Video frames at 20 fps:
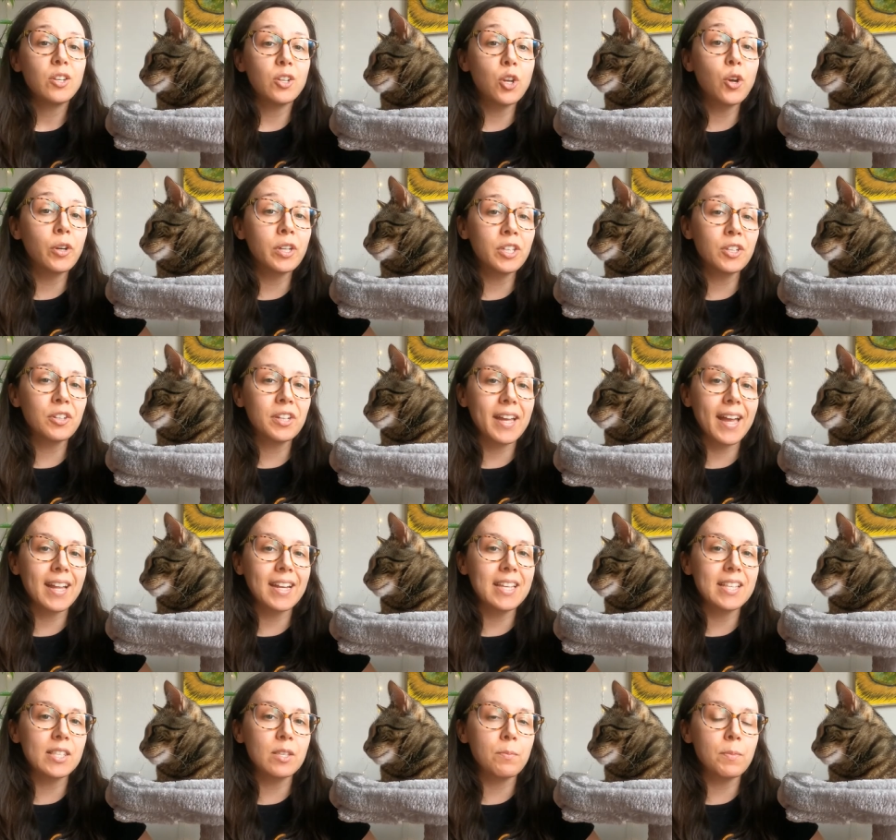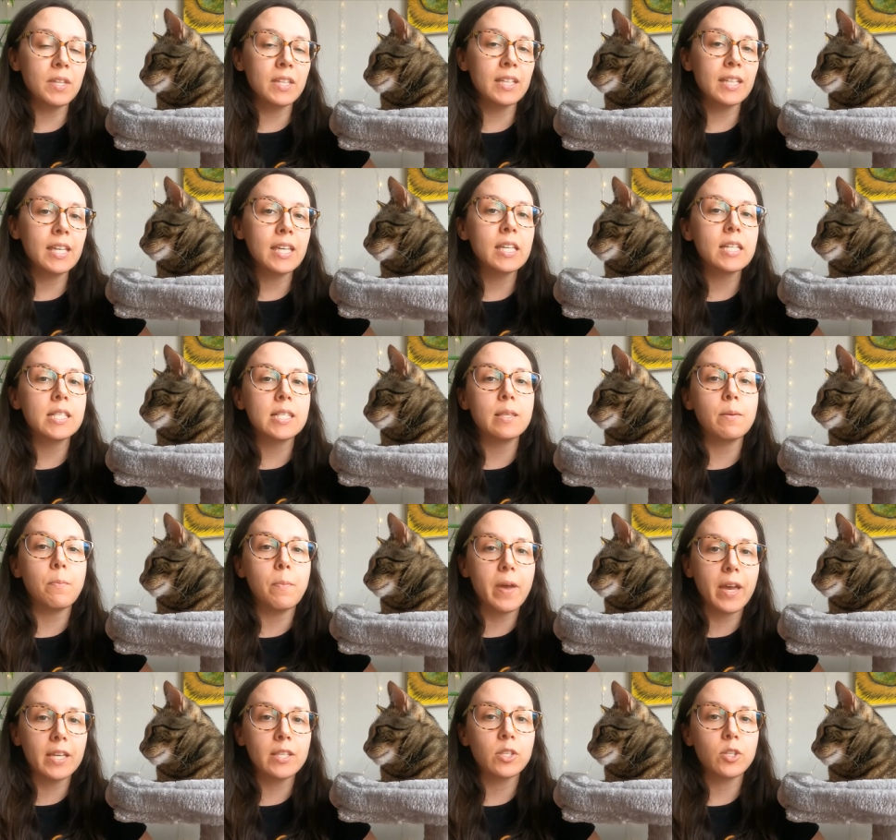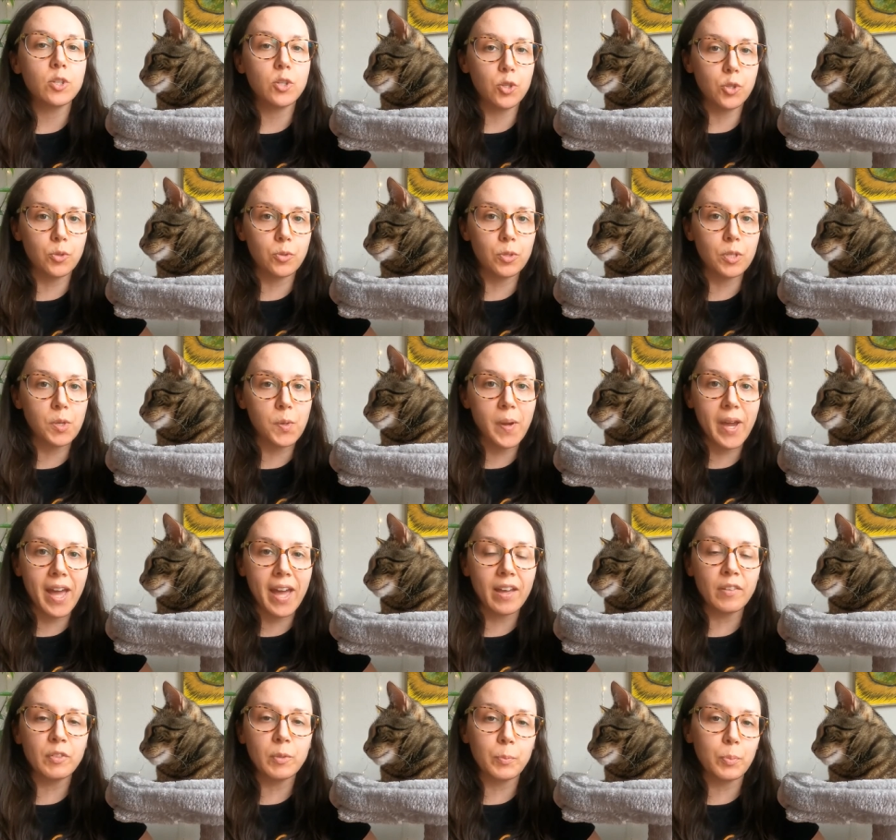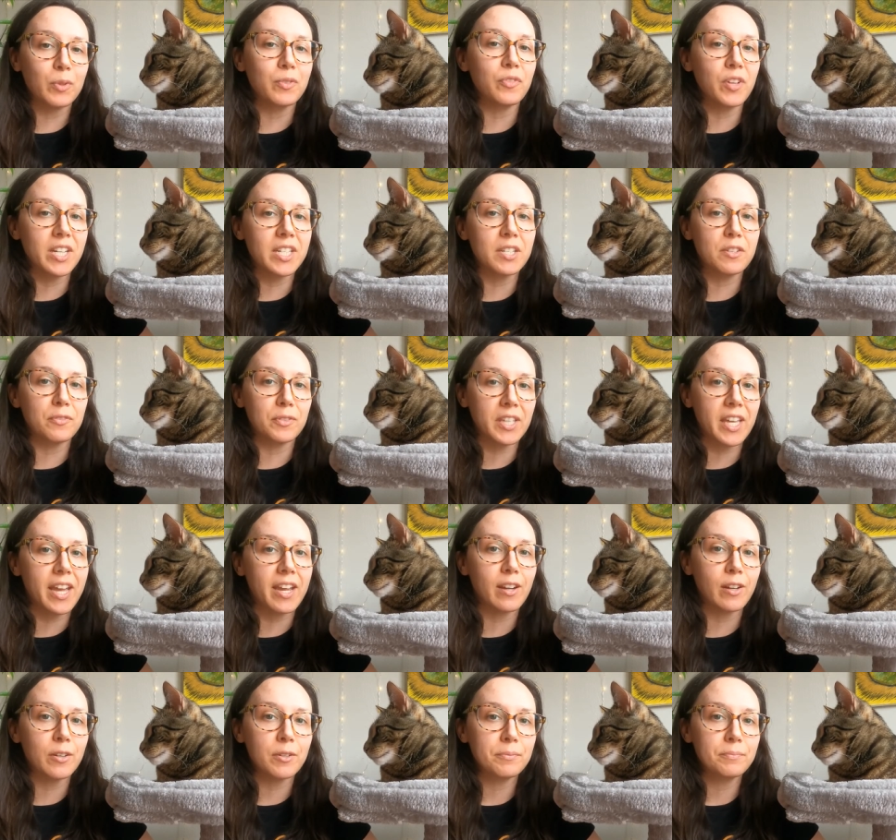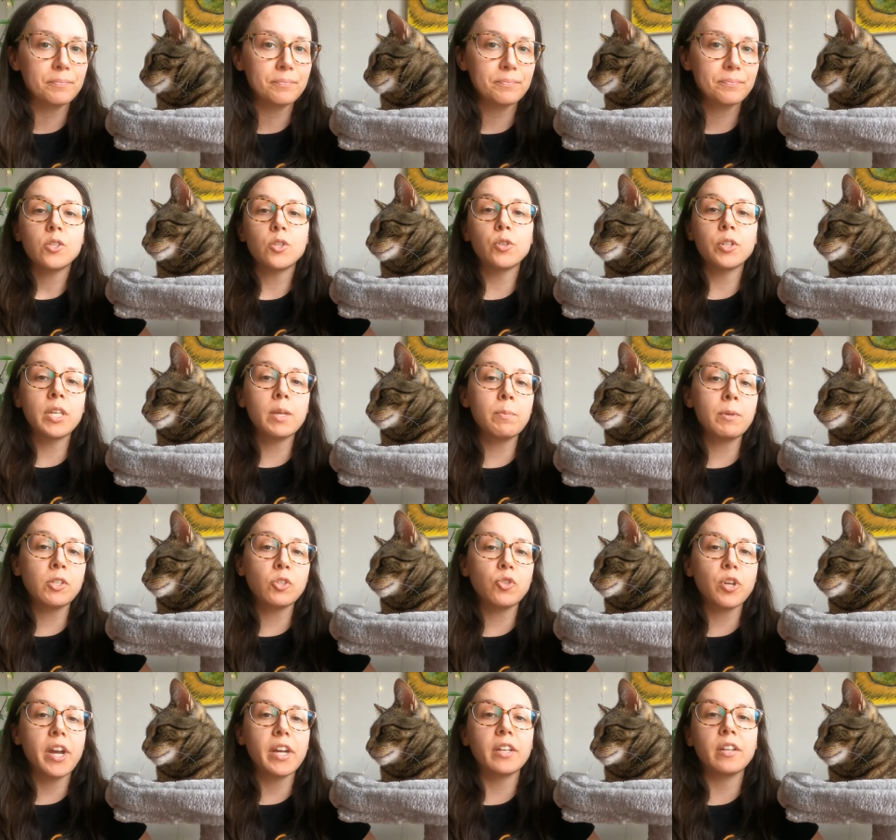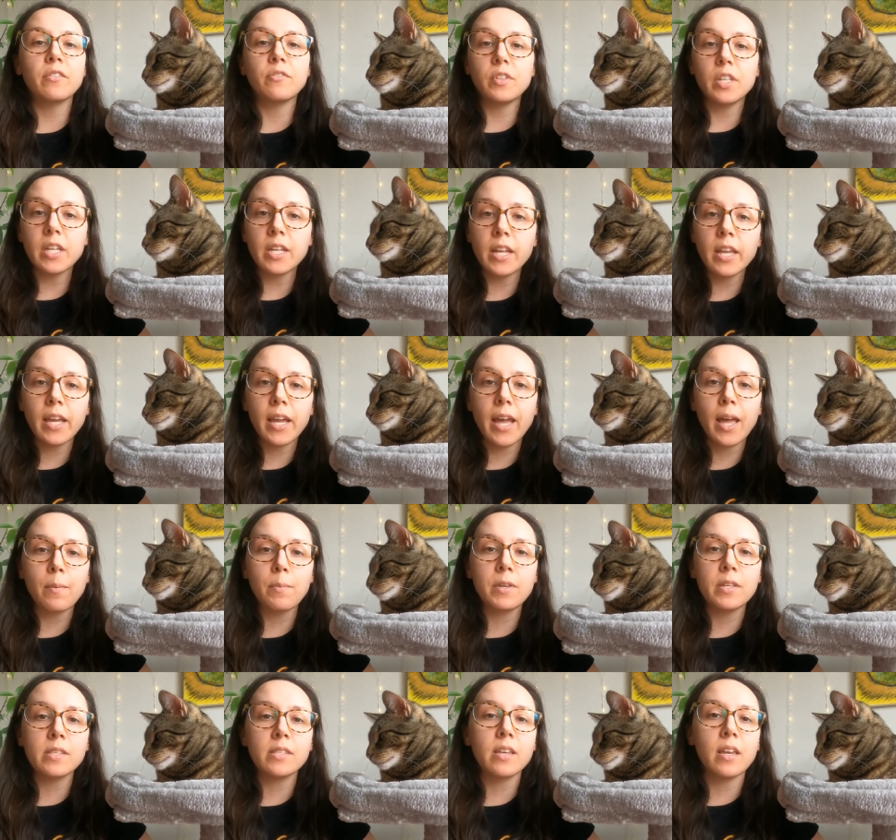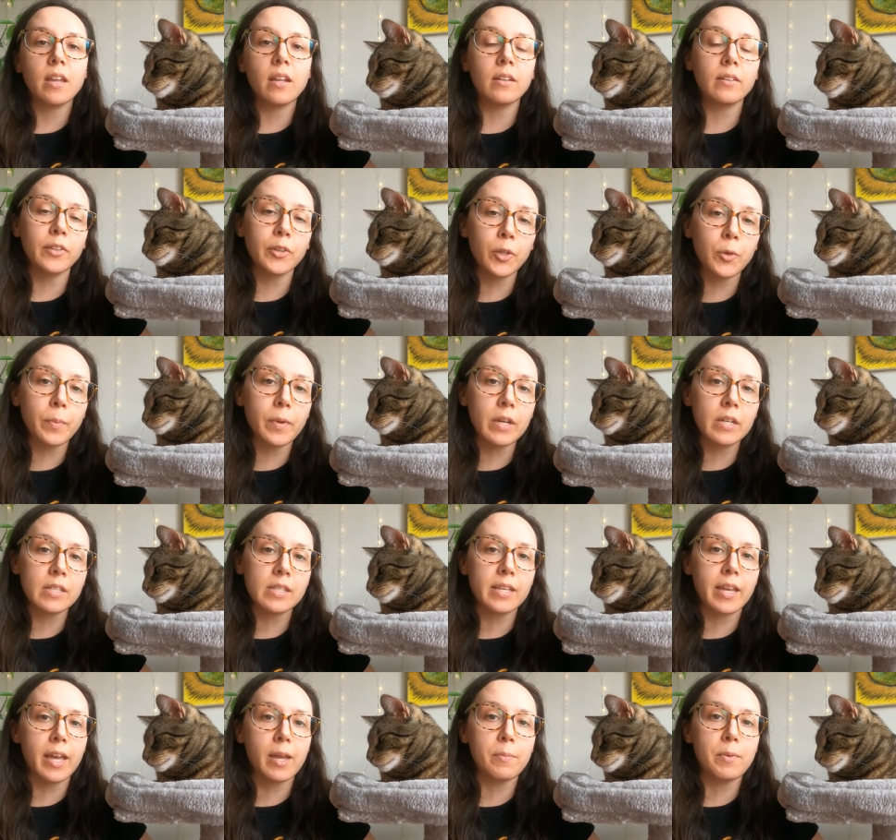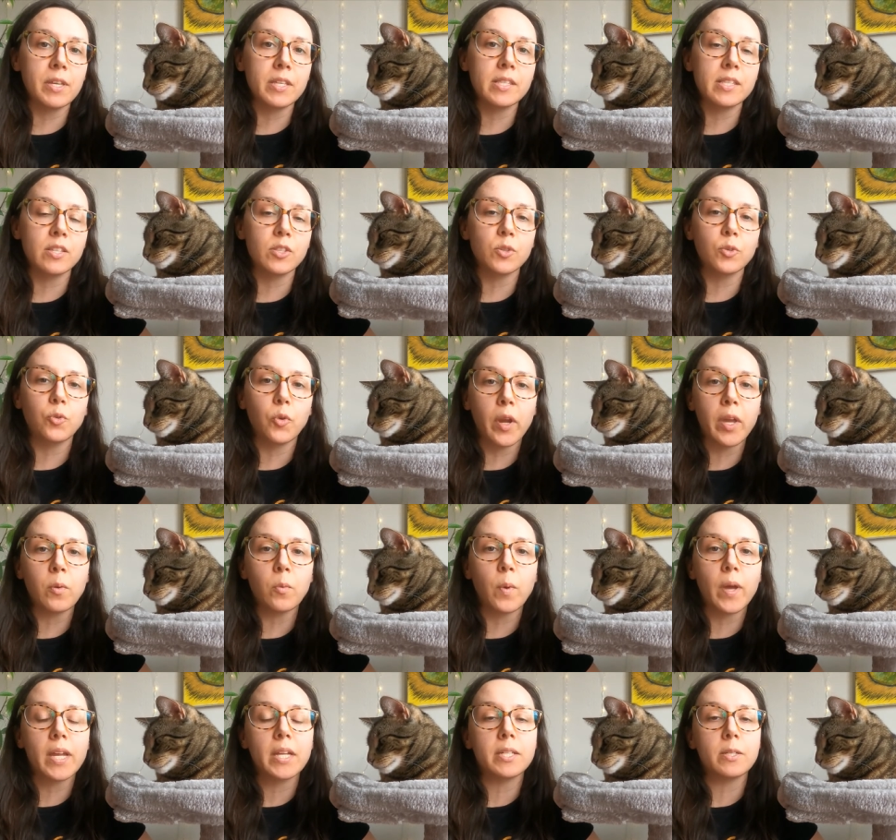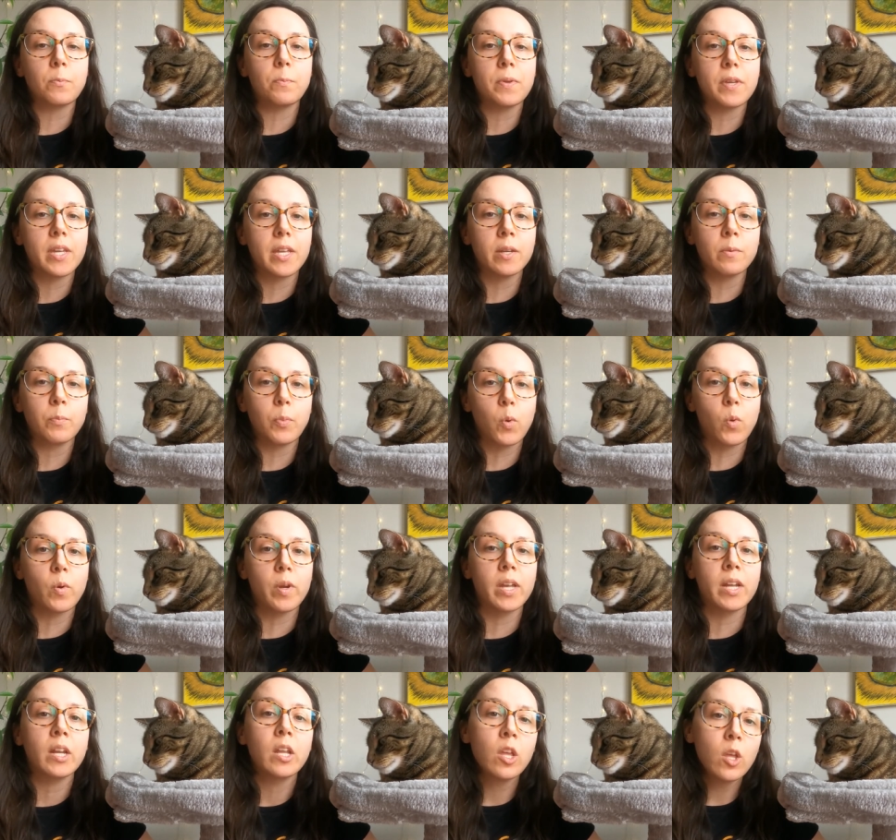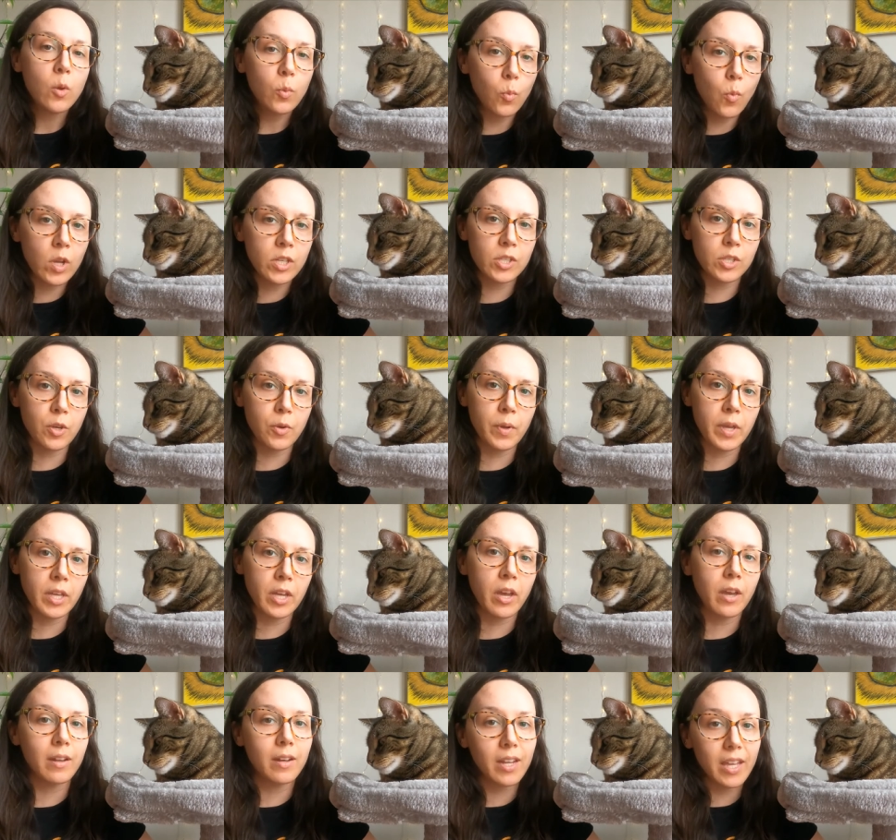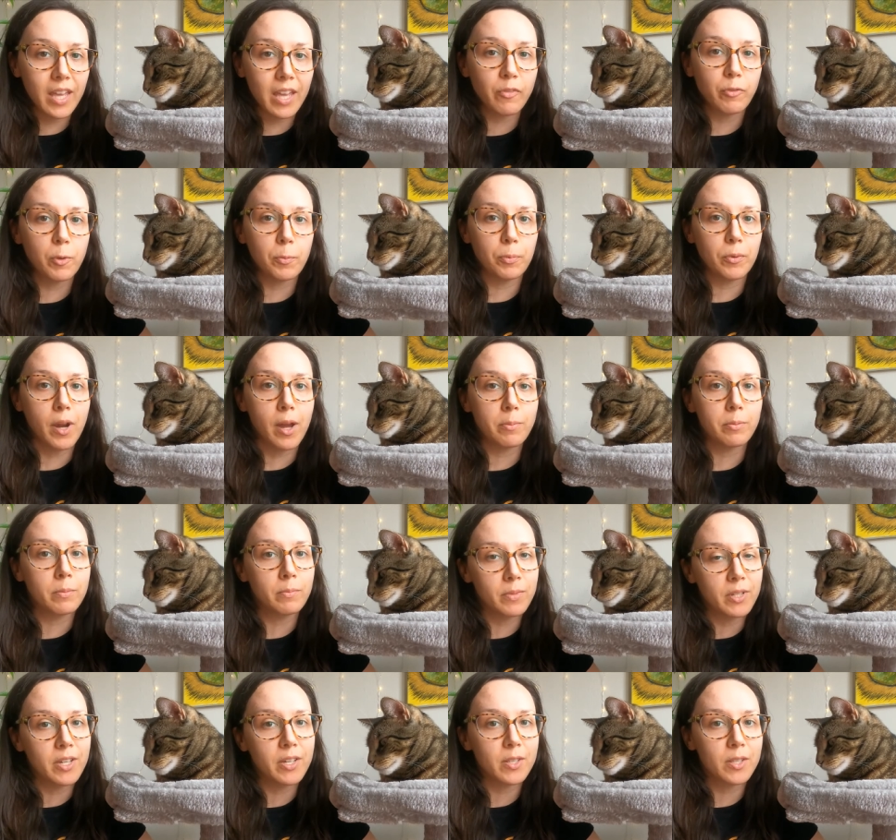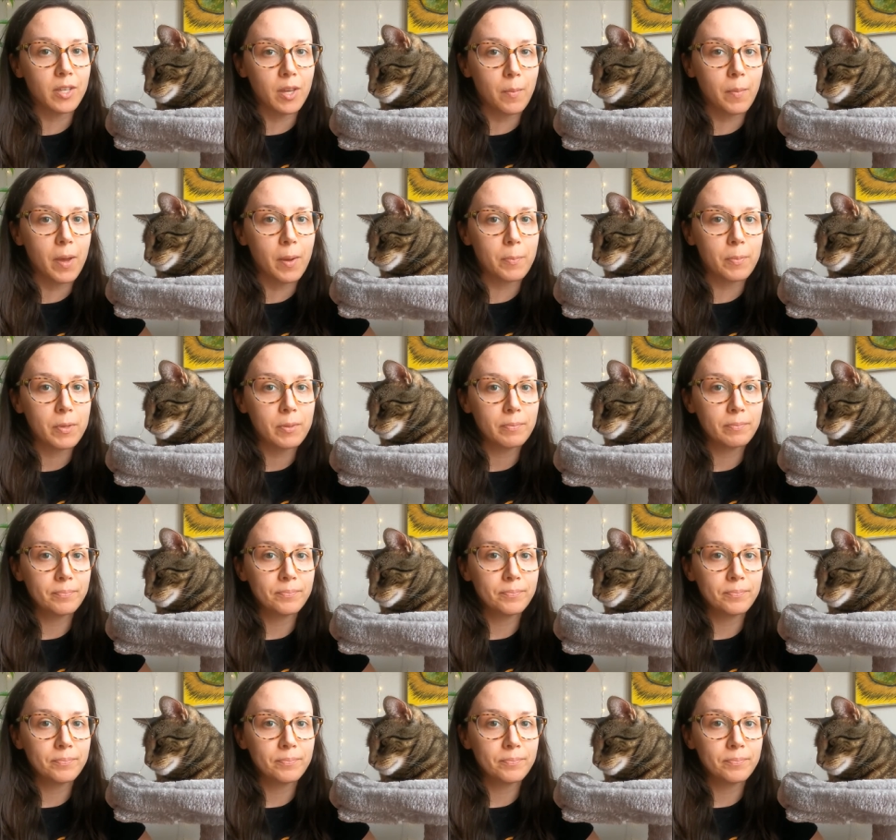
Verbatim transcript: Knowing your cat intimately is the best tool you have in preventive care. So keeping track of eating habits and litter box habits is a great way to pinpoint what's going on if a problem does come up.